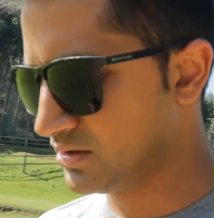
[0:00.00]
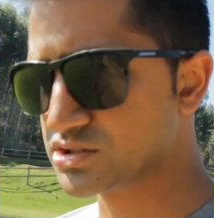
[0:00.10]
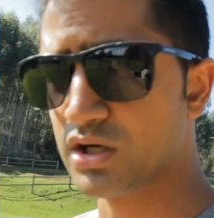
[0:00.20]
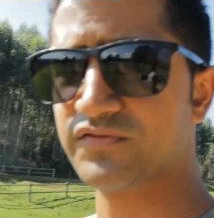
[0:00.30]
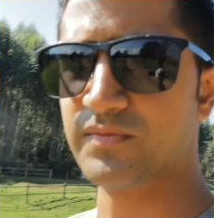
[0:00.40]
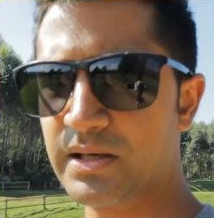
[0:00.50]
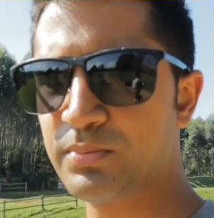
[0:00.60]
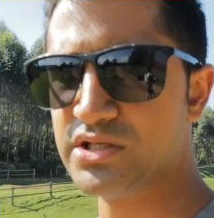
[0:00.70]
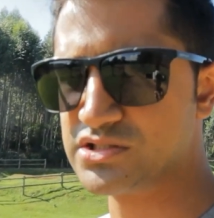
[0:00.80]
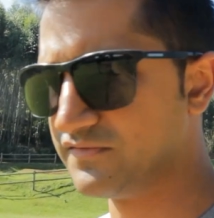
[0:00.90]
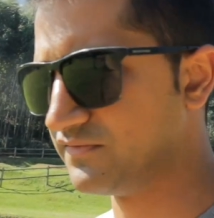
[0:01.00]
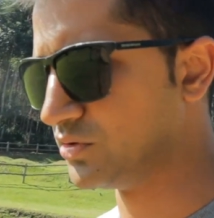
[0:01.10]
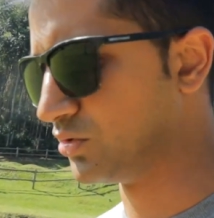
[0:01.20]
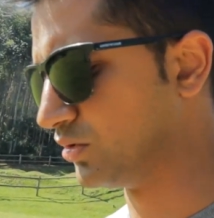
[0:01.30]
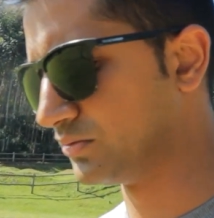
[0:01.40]
So from that point of
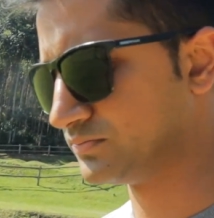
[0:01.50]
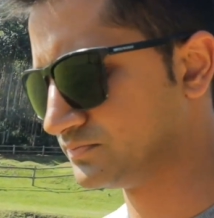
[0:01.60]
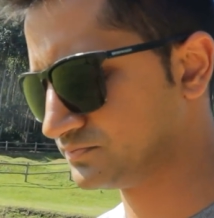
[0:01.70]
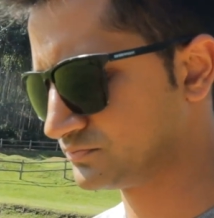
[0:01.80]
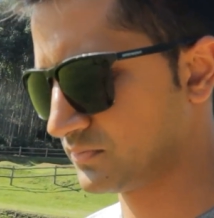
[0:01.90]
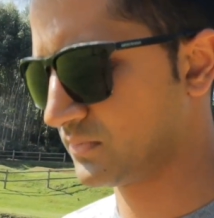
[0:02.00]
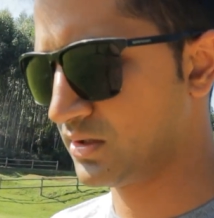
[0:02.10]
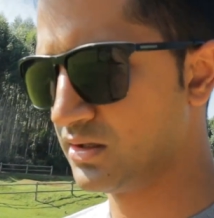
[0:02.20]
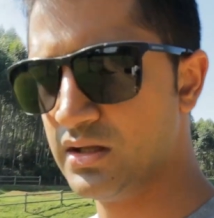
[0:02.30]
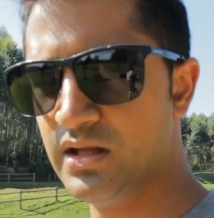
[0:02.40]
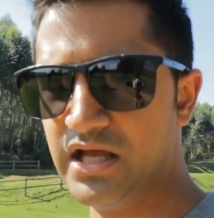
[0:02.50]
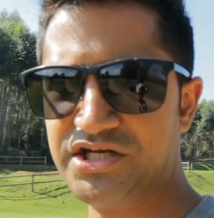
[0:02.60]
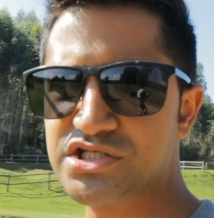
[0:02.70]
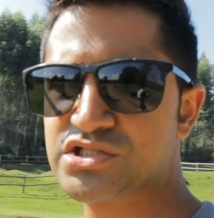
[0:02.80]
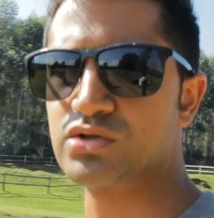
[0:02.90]
view,
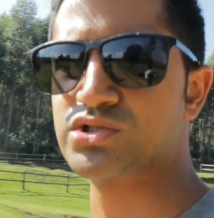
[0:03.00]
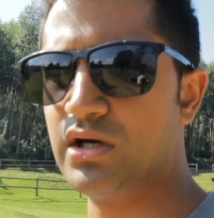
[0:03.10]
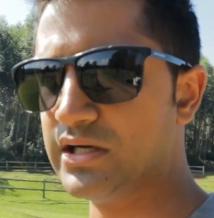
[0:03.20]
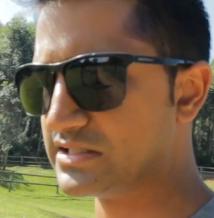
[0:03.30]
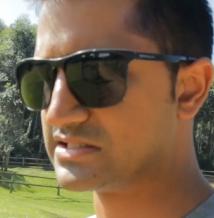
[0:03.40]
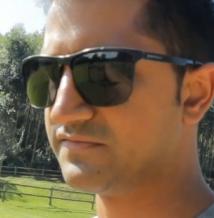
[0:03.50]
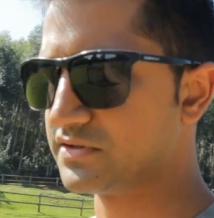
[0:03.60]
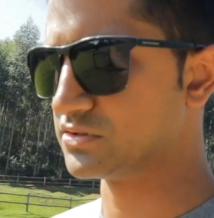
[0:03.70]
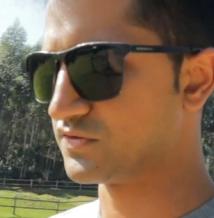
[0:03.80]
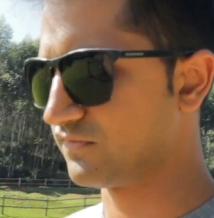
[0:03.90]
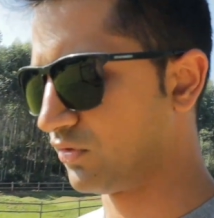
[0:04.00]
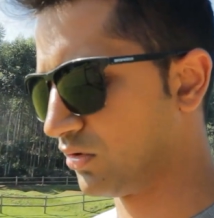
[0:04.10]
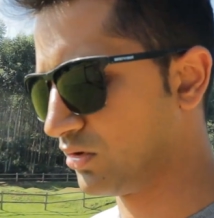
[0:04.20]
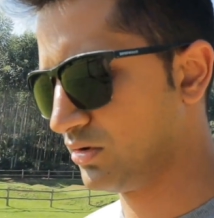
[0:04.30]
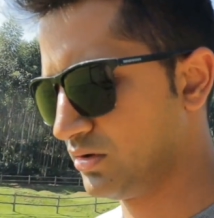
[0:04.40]
it's just so solid. It's difficult to flaw.
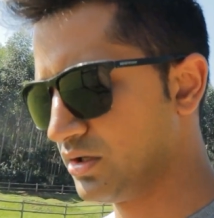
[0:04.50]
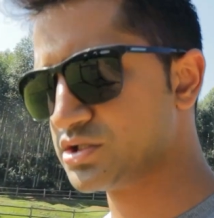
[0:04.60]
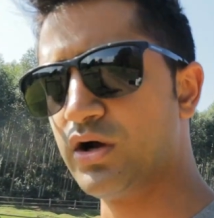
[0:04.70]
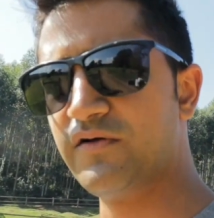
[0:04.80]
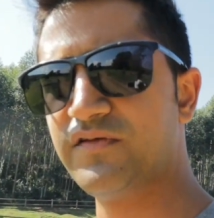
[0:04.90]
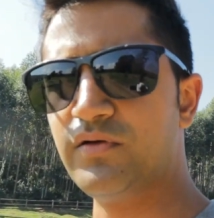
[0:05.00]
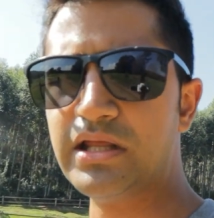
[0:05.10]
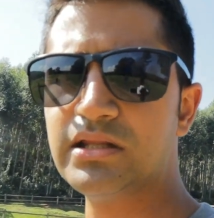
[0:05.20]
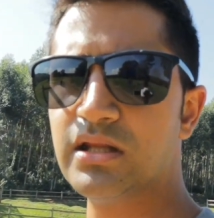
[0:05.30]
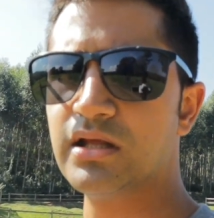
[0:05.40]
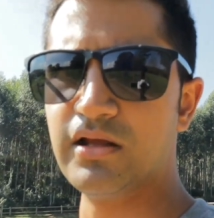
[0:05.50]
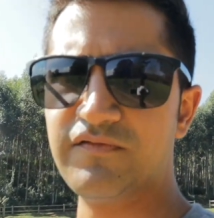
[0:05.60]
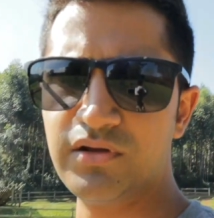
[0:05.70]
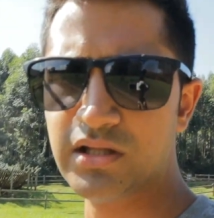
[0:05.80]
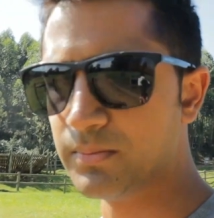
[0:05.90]
So if you're in
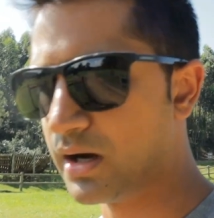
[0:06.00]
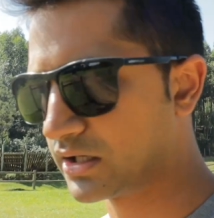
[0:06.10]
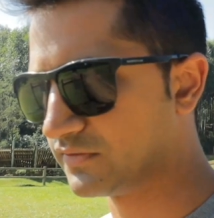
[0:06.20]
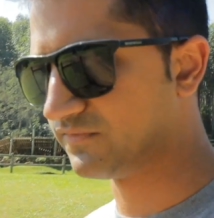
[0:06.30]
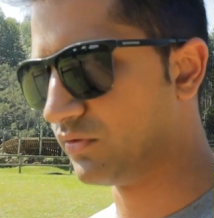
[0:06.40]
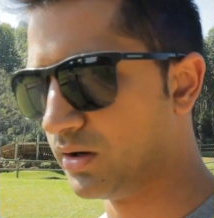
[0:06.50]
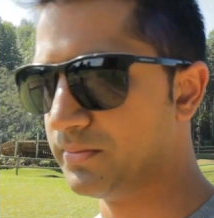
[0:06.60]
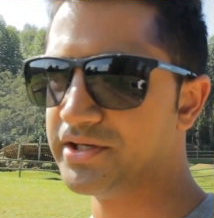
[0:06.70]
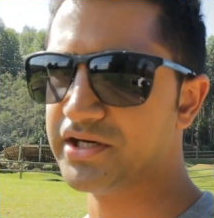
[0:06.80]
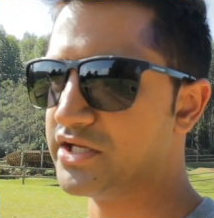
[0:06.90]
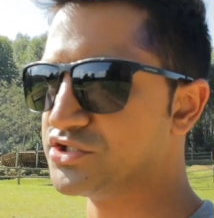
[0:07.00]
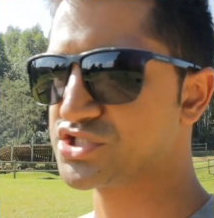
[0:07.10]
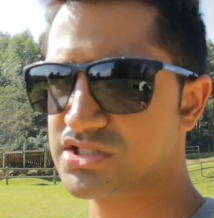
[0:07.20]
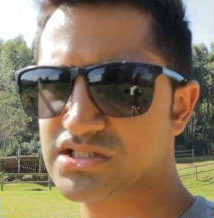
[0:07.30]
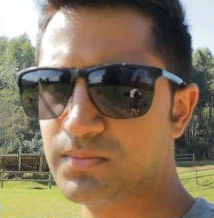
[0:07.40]
the market for a
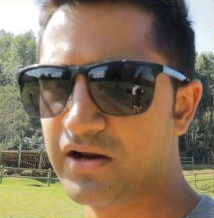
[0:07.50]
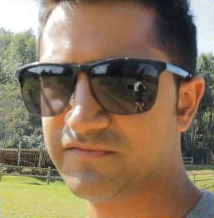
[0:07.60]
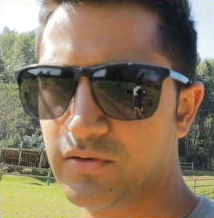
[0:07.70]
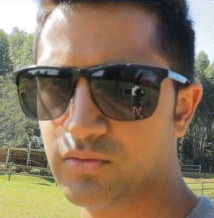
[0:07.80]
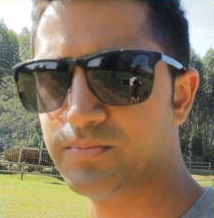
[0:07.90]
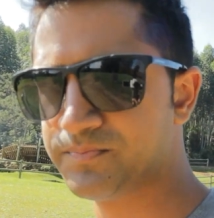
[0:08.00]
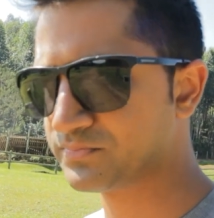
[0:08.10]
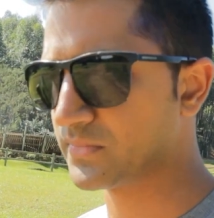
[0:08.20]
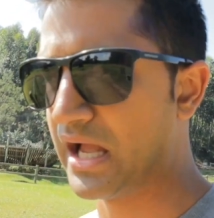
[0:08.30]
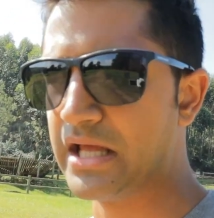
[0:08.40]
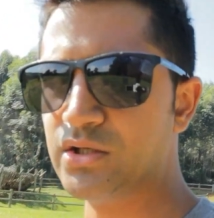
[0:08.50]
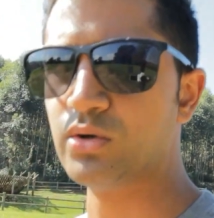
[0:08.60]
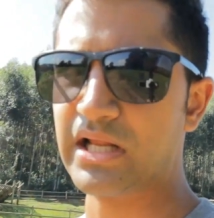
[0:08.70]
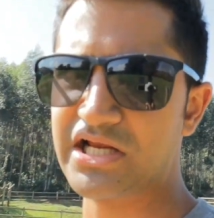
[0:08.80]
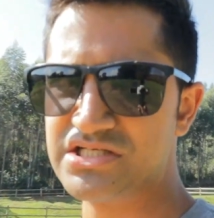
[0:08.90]
mid-range smartphone, I
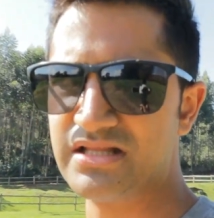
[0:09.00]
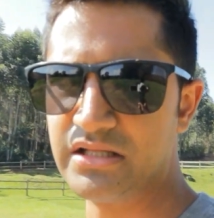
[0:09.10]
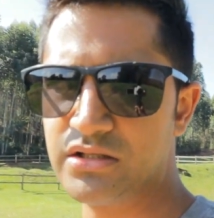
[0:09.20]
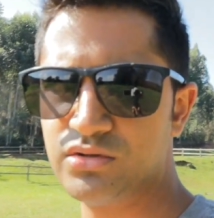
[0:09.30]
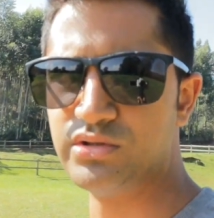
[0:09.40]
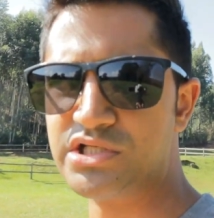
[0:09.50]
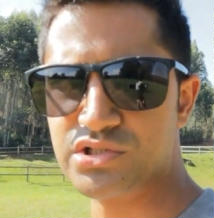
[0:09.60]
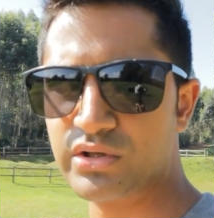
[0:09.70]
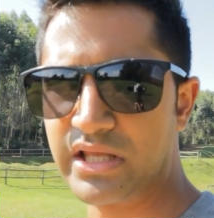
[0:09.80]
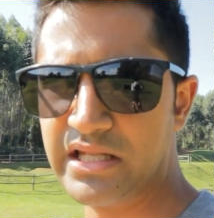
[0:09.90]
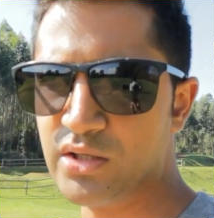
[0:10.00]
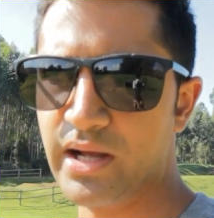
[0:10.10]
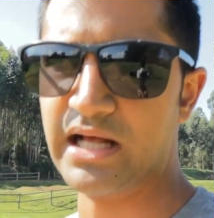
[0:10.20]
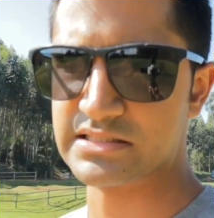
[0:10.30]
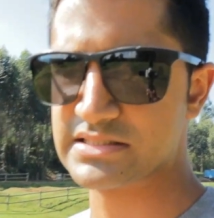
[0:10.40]
don't actually think you need to look
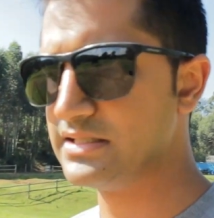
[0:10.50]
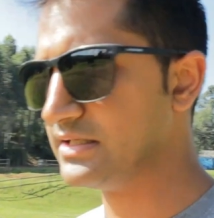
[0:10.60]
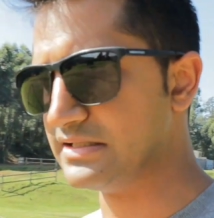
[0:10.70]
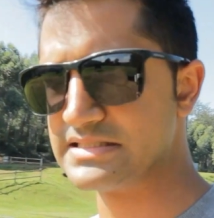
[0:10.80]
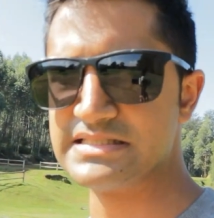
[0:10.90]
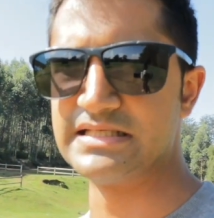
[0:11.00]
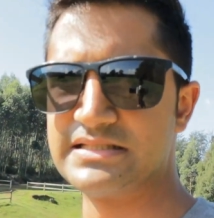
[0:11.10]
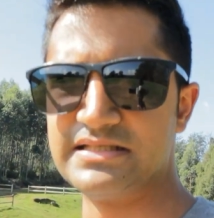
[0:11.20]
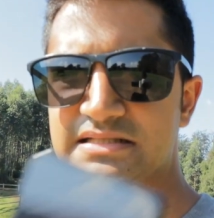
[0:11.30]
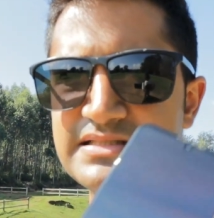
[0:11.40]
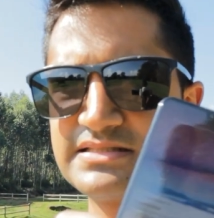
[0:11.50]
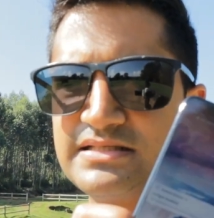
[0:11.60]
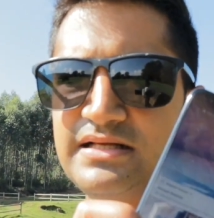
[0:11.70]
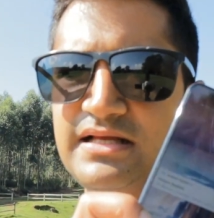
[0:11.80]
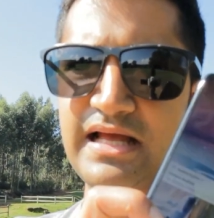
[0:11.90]
anywhere else. This is it. It's
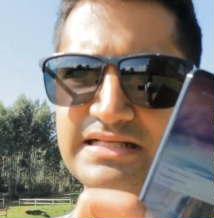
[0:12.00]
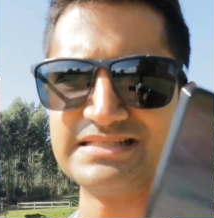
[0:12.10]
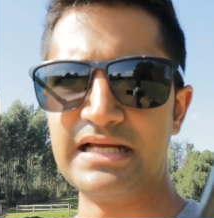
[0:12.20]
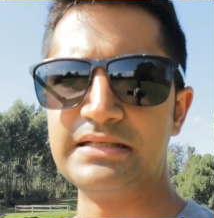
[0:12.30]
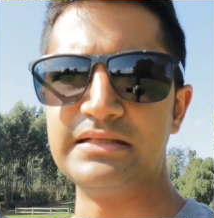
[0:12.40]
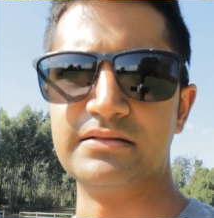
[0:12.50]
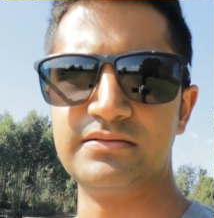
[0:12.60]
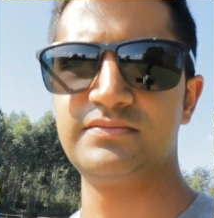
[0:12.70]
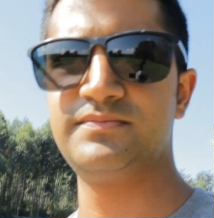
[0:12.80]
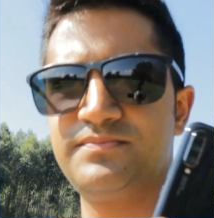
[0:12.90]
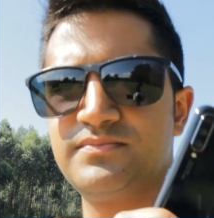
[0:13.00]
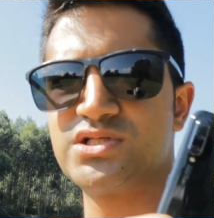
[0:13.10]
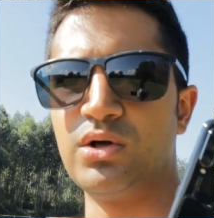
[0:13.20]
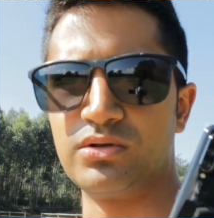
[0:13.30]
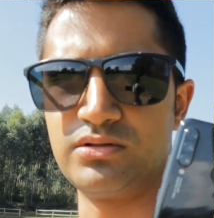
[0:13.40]
a done deal.
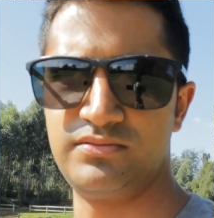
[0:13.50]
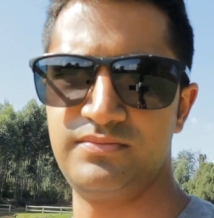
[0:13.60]
Sold.